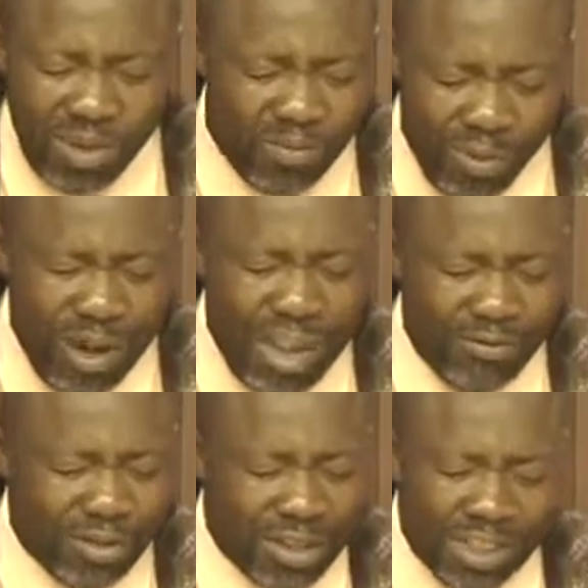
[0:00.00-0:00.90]
We pray
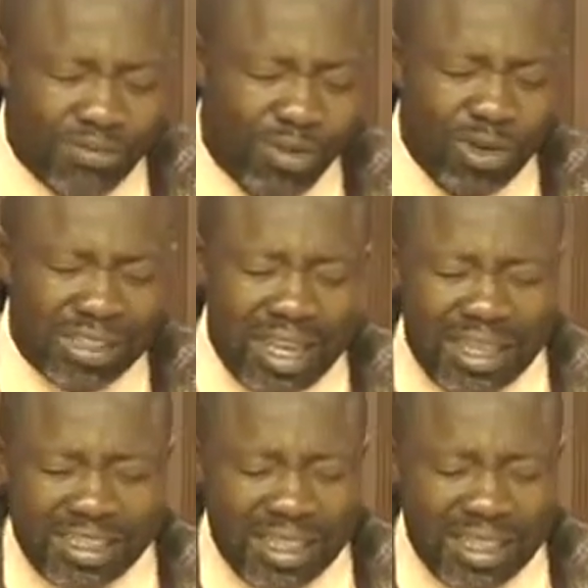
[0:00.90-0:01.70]
for this broadcast,